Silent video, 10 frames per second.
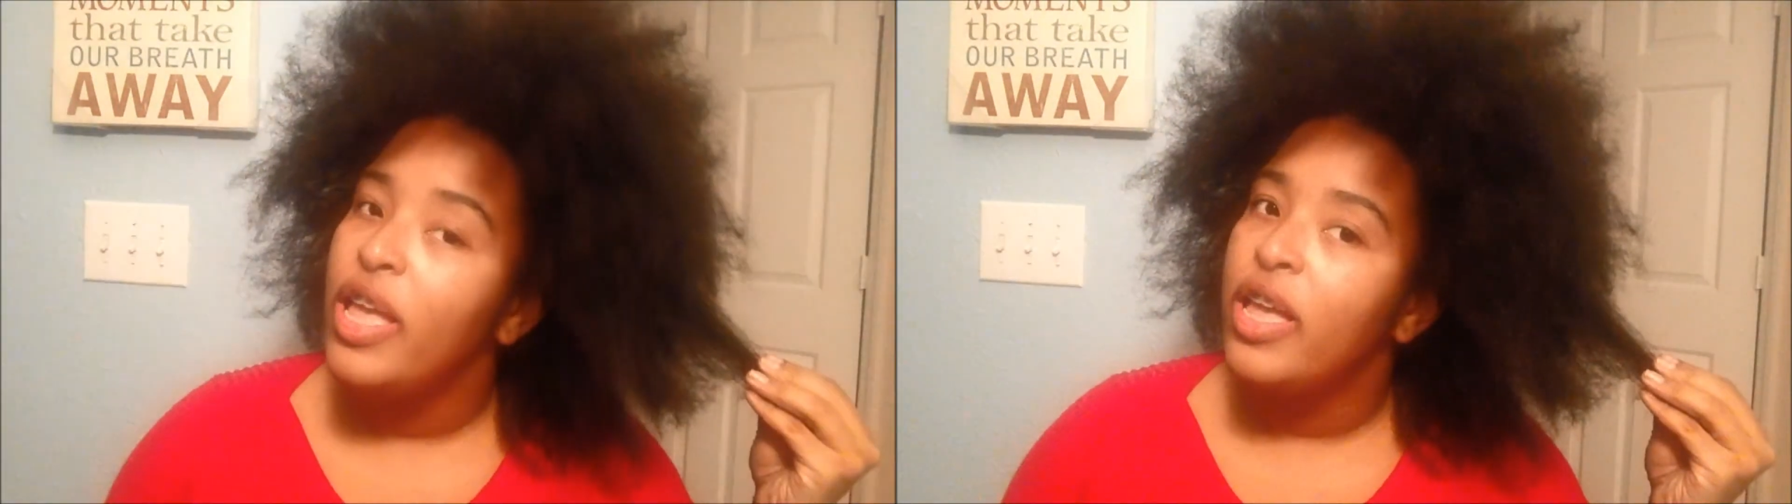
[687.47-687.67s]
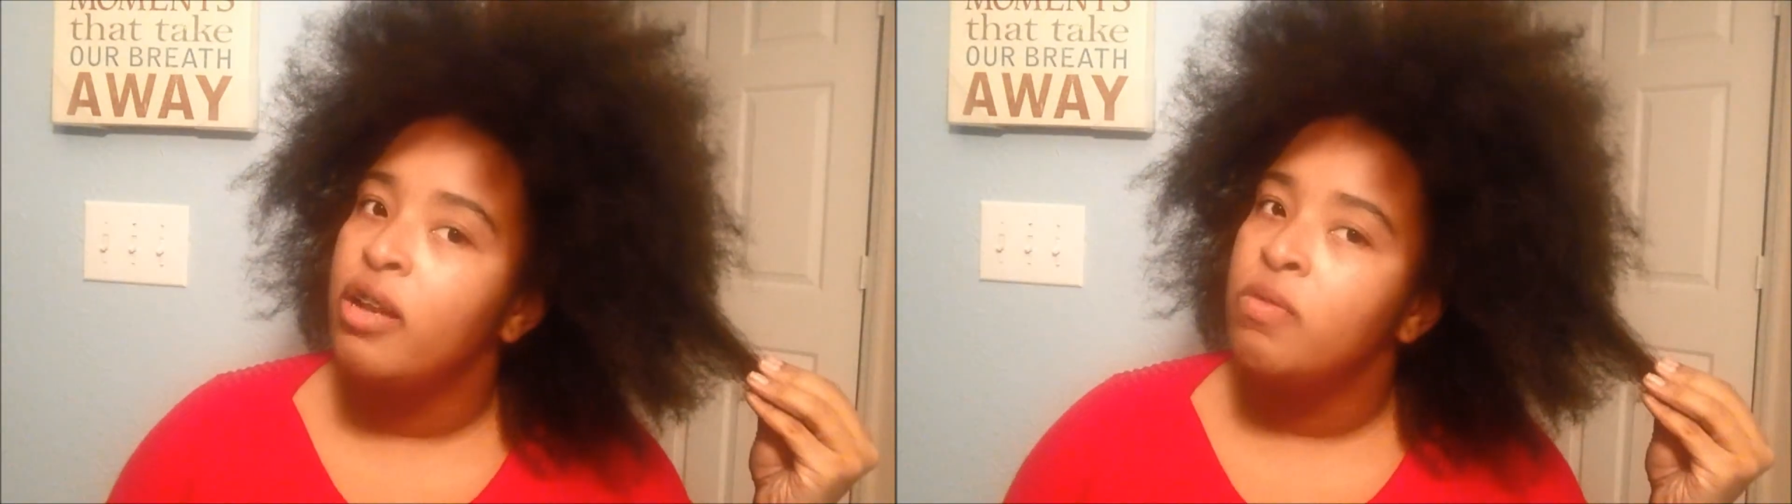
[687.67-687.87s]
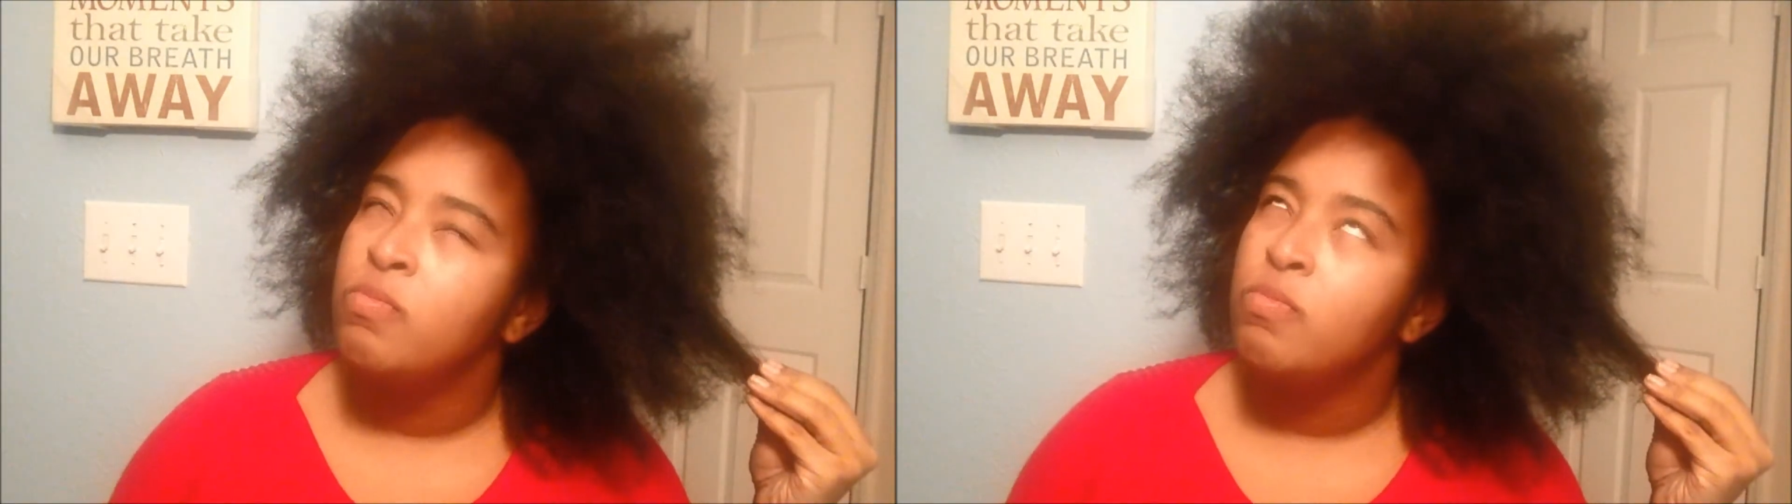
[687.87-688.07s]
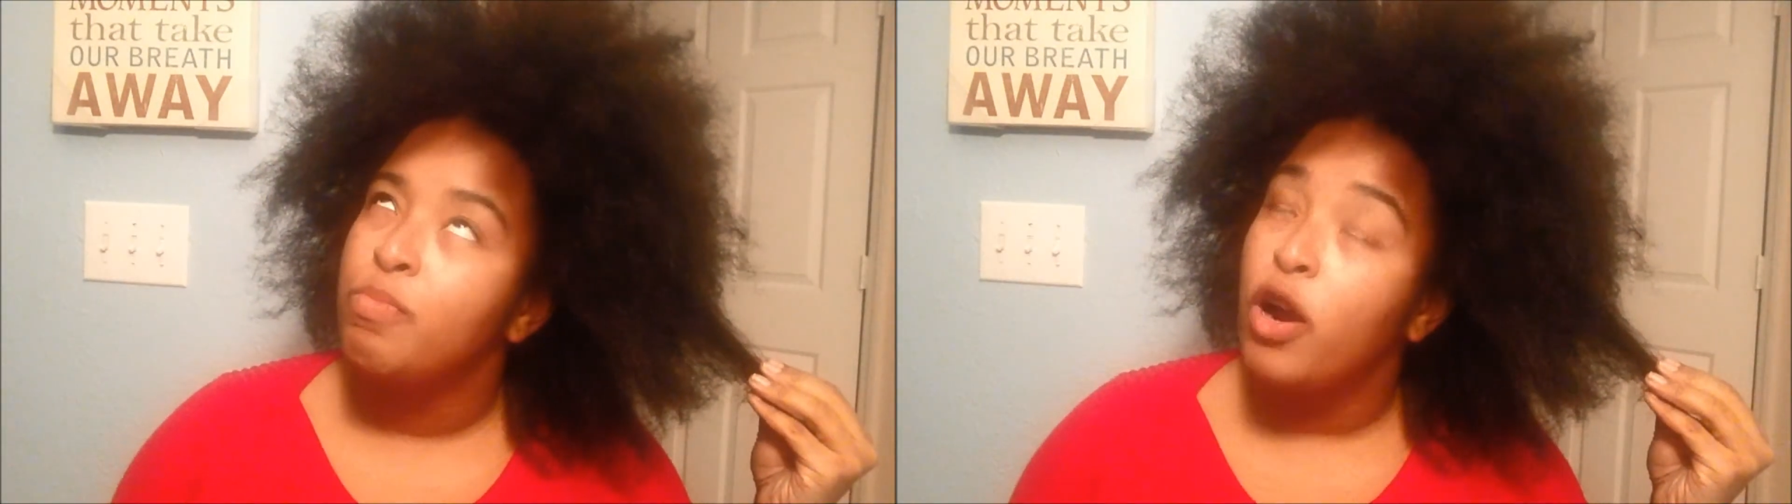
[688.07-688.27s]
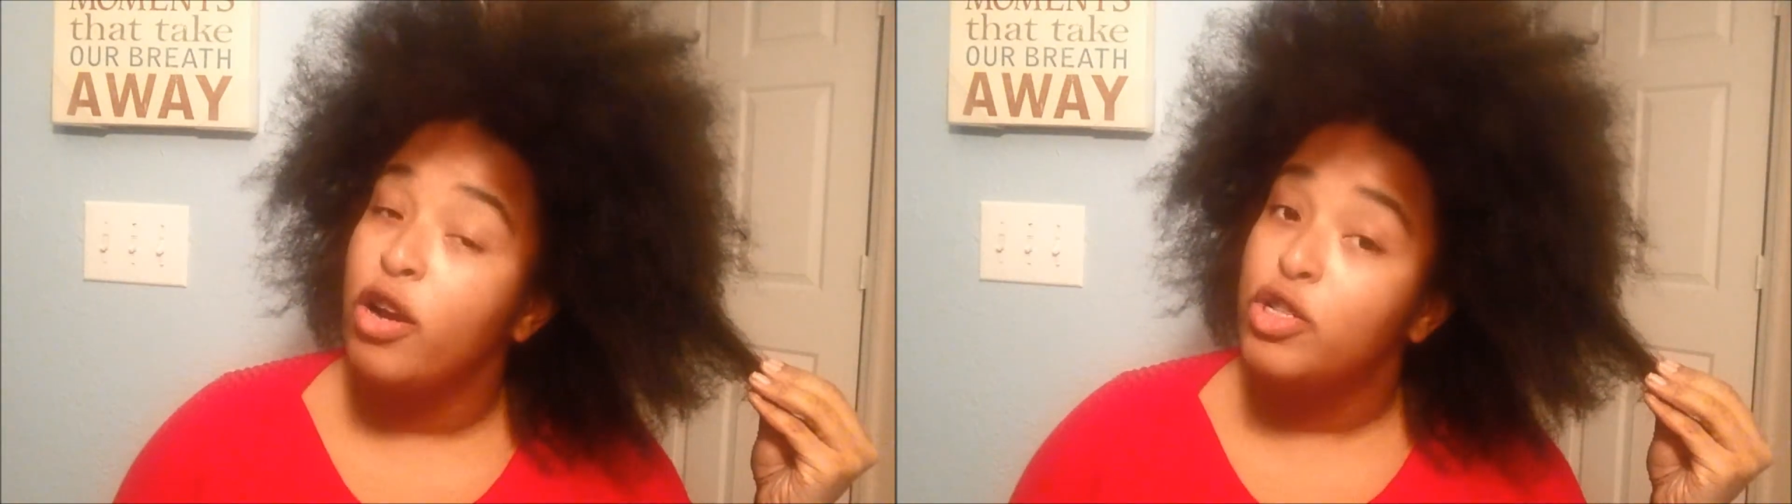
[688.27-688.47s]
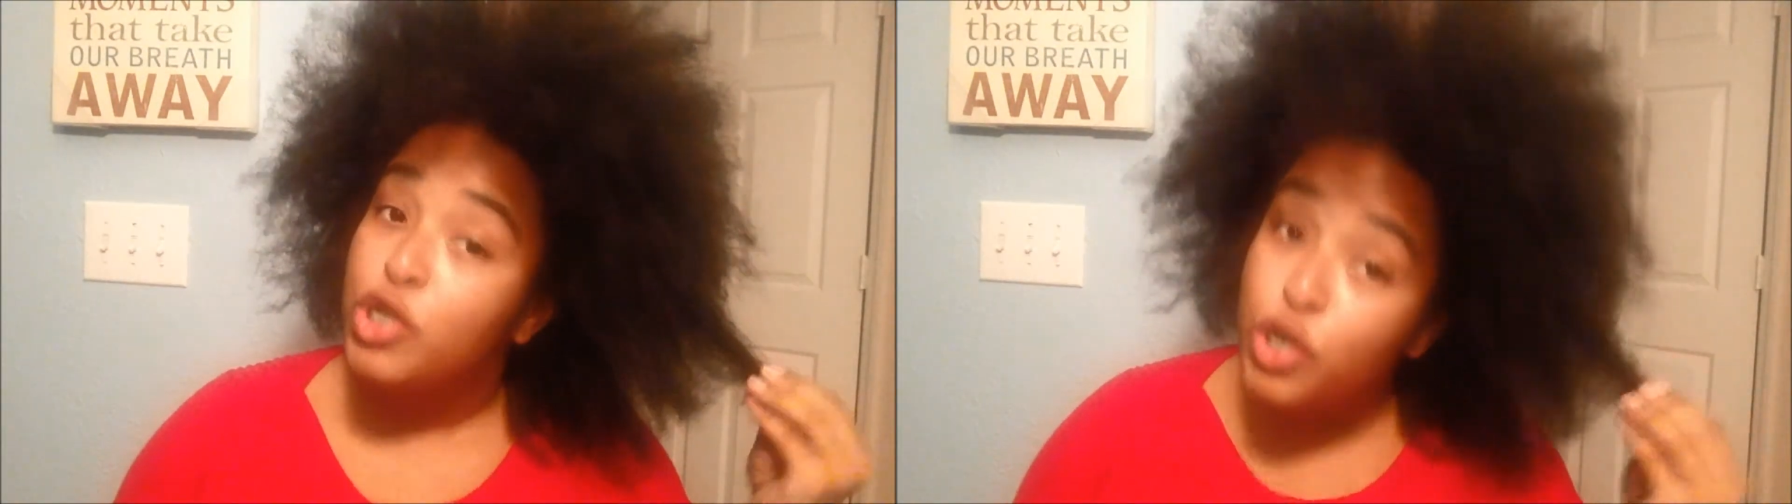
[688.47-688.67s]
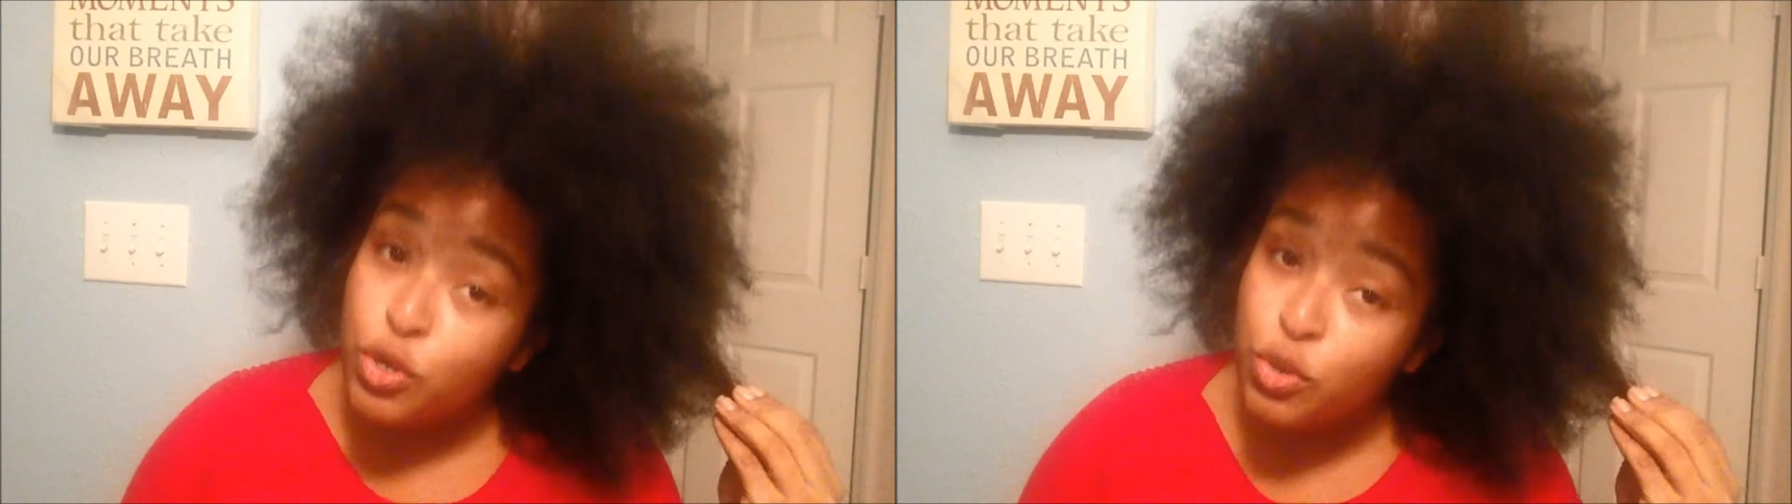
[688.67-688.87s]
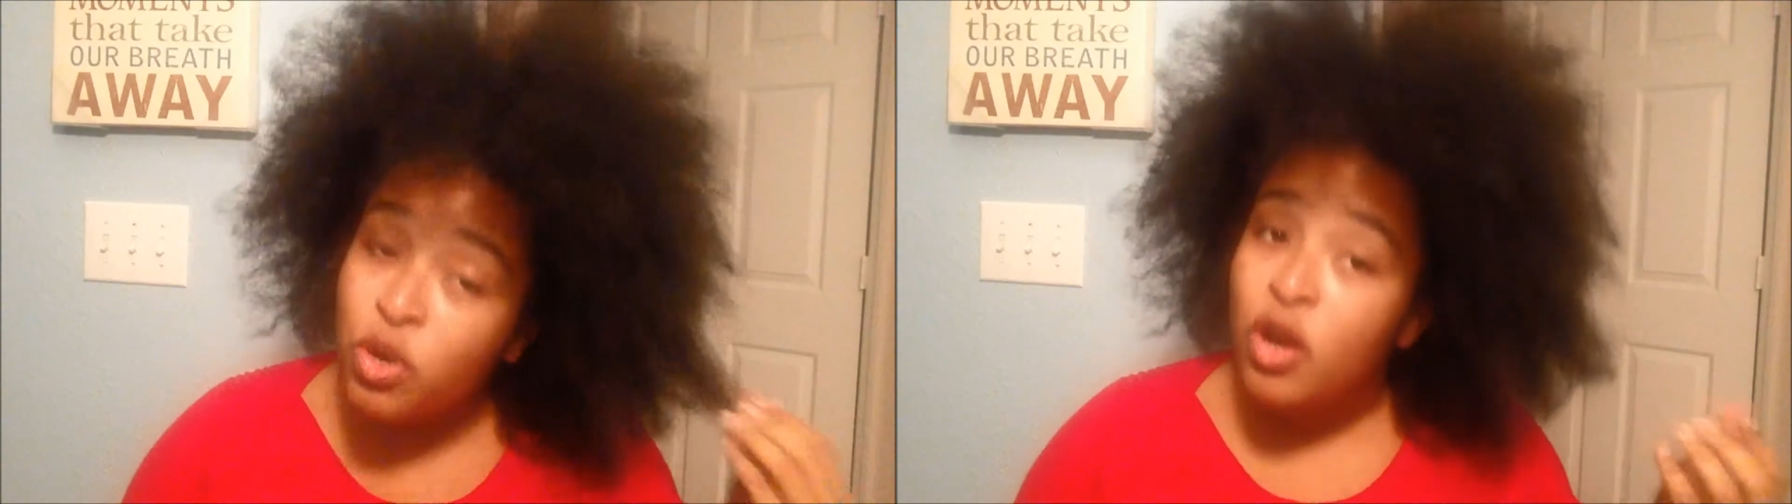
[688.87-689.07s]
in part
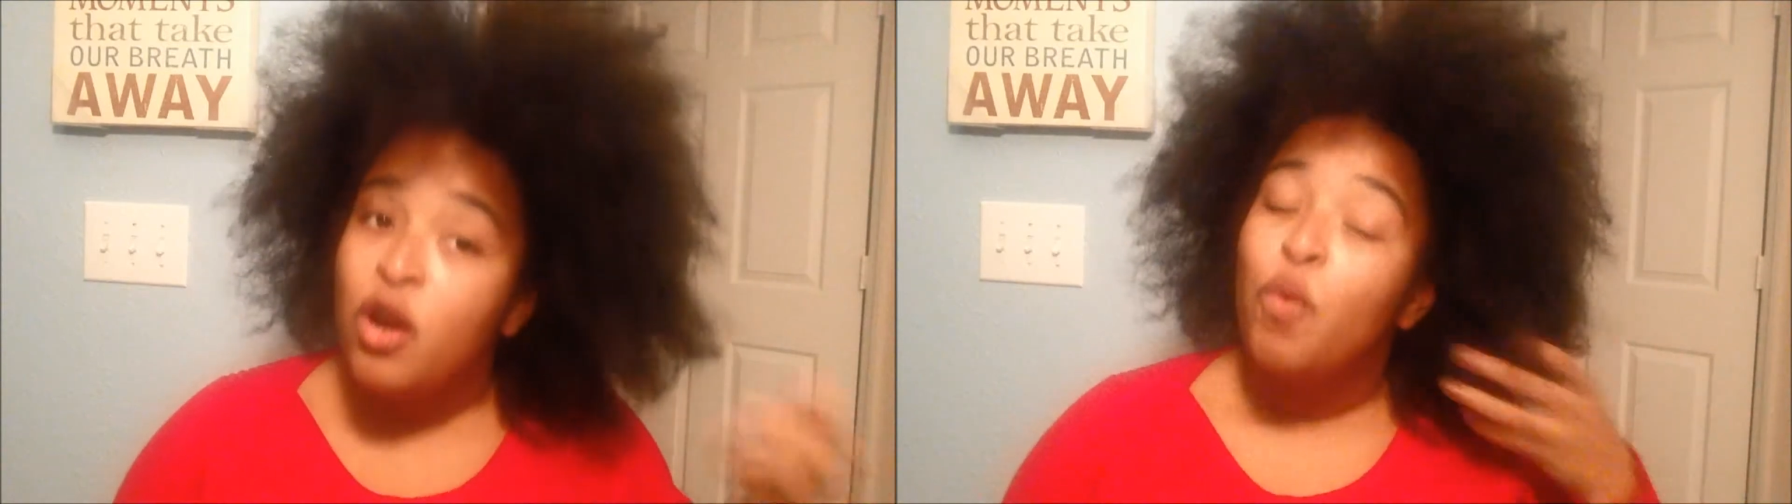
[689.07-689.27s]
2